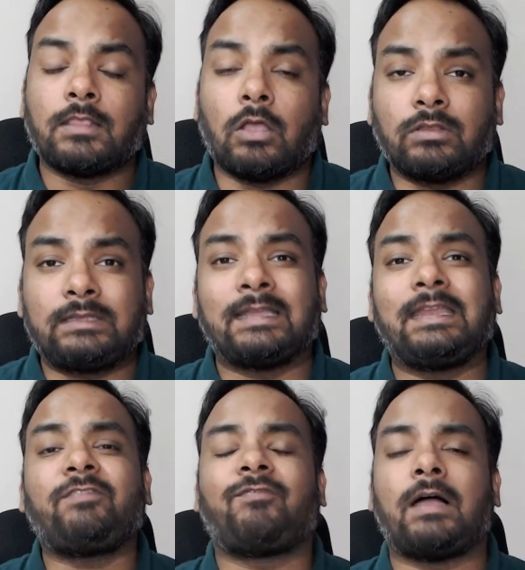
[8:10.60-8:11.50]
Now, the
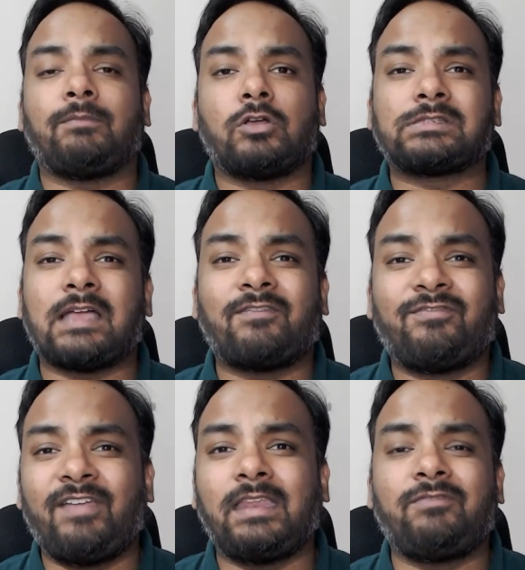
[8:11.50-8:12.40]
three farm laws are
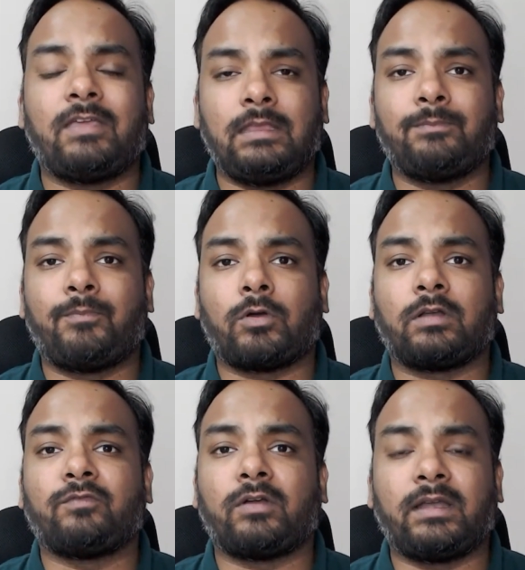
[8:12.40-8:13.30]
very, very
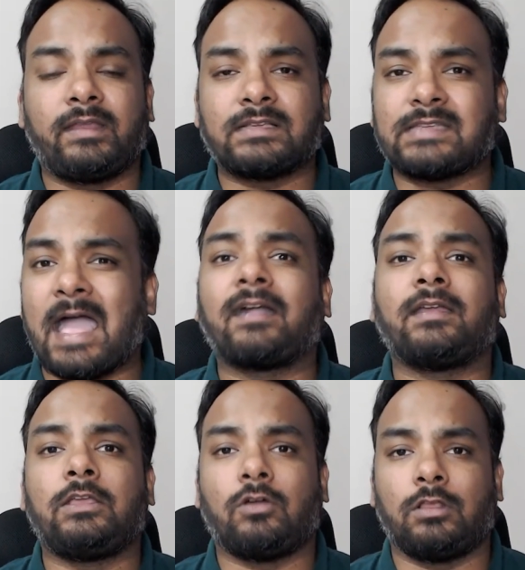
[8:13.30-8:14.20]
important for India's
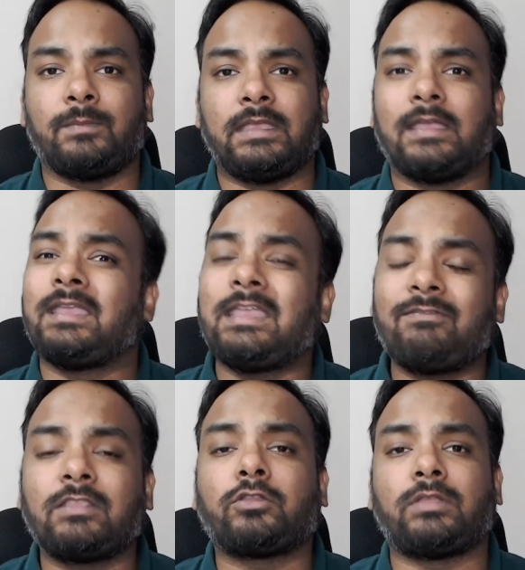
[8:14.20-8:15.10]
agri-economy.
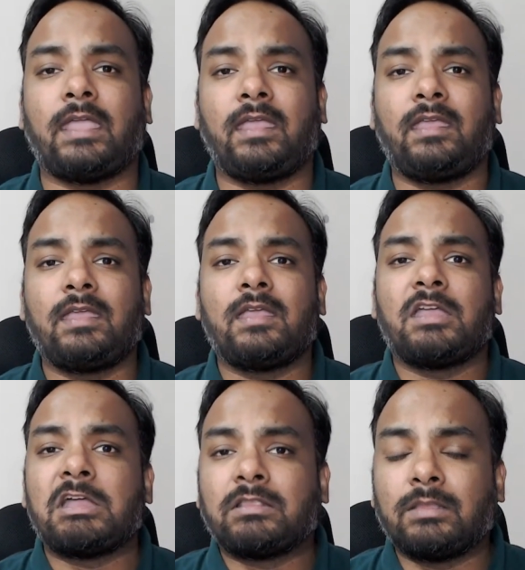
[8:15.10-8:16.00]
Even today,
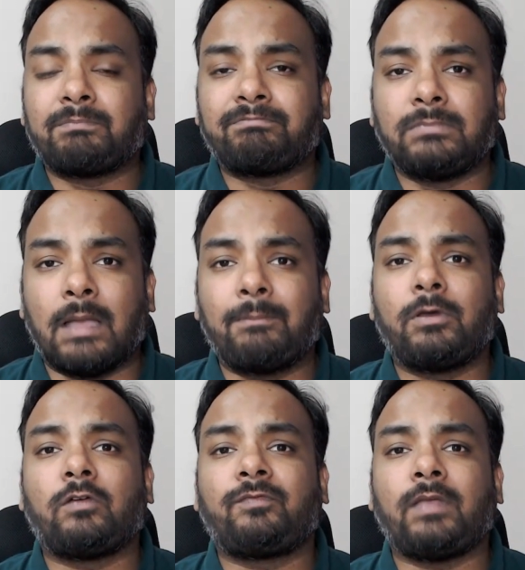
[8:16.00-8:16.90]
the
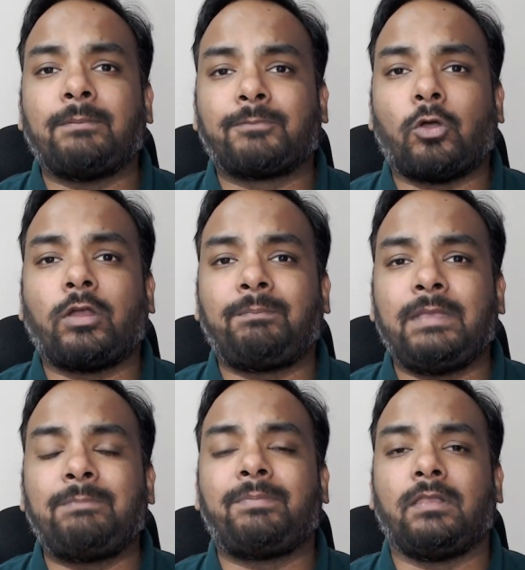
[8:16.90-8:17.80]
number of employed
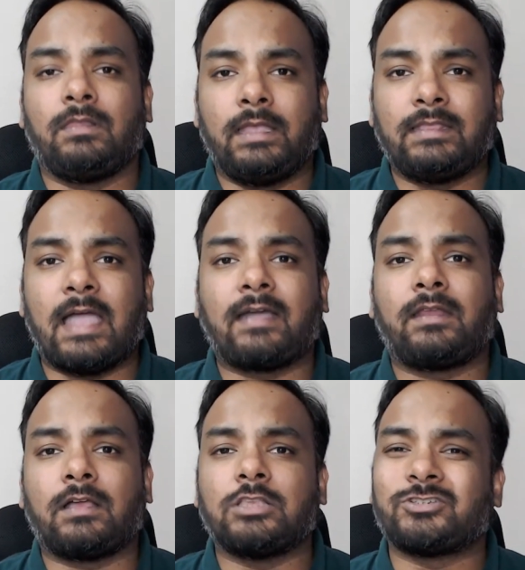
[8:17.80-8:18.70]
people in
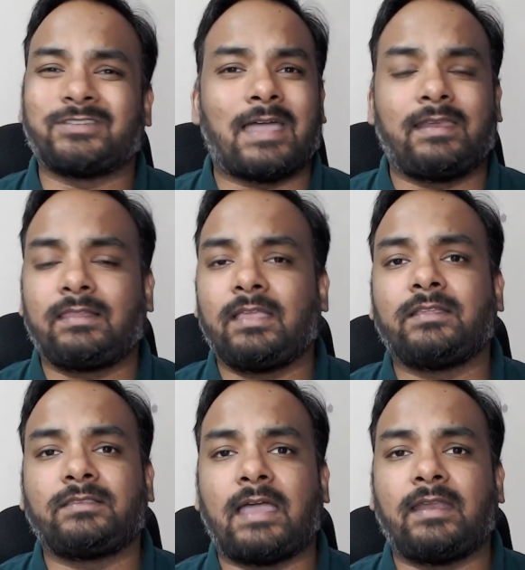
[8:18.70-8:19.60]
agriculture, directly and
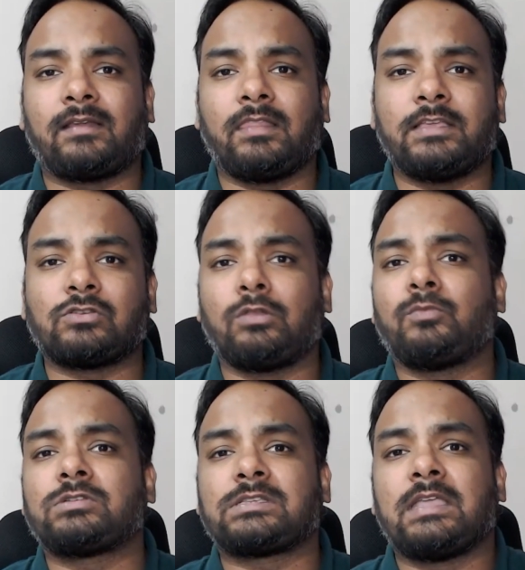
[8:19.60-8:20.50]
indirectly, is
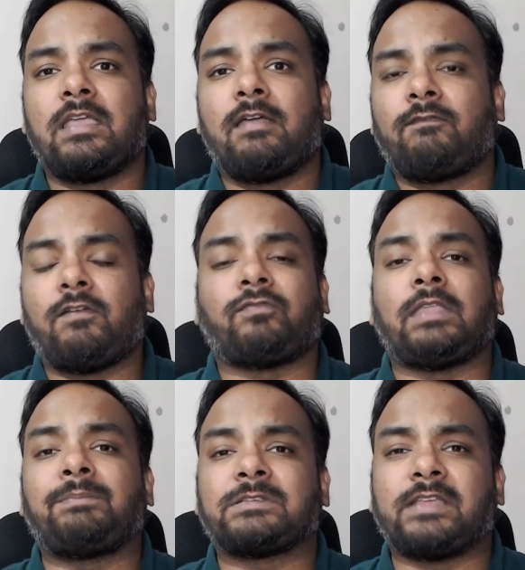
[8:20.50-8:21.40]
almost
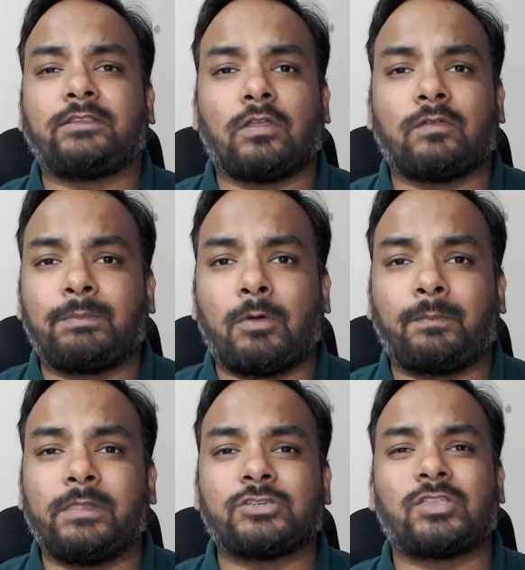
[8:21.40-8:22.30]
fifty percent of the
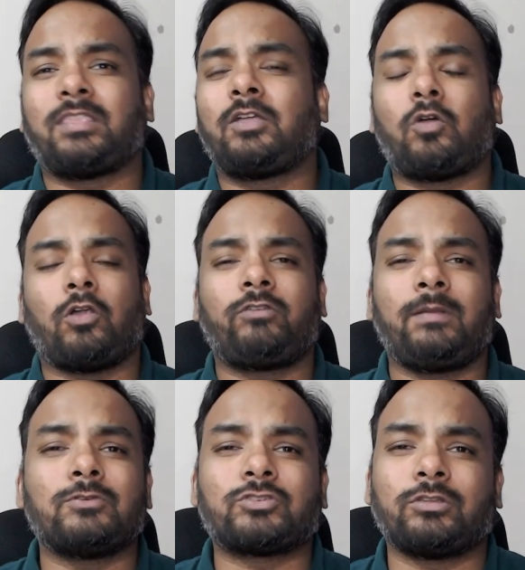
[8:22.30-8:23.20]
population, and the
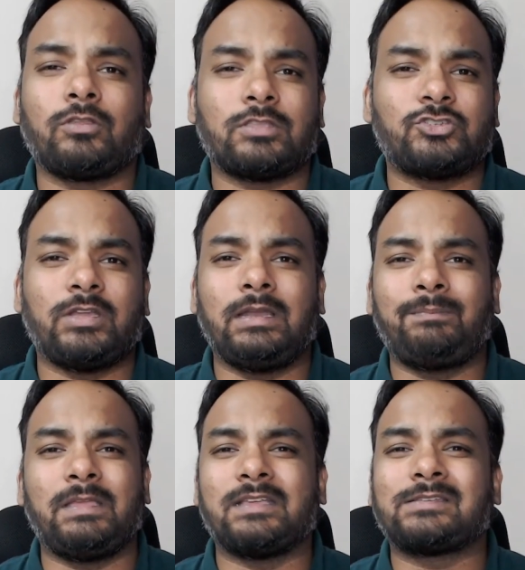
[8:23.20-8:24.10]
contribution to the G D
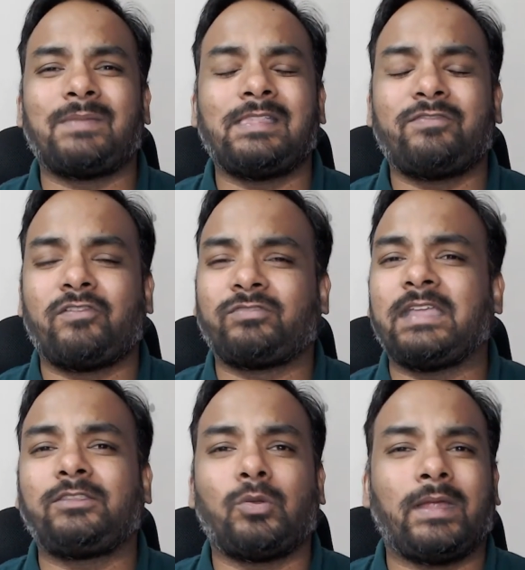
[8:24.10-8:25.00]
P is mainly
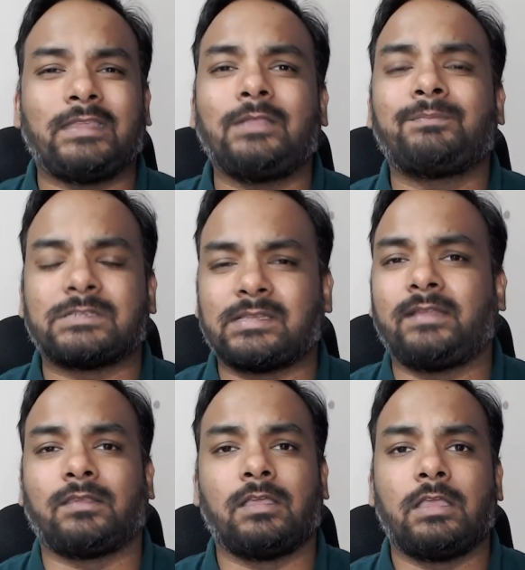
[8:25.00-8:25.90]
fifteen to eighteen
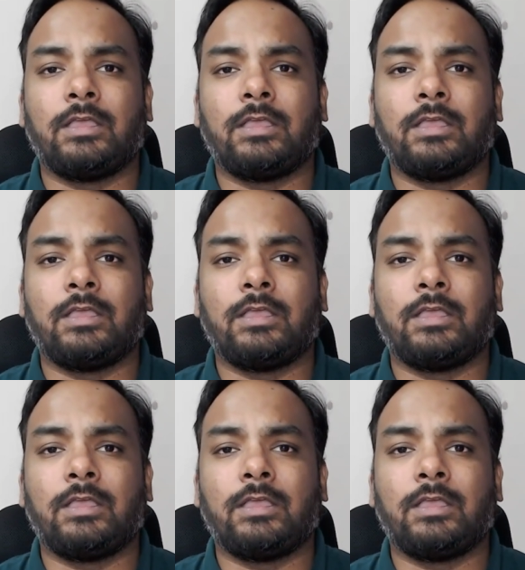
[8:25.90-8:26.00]
percent.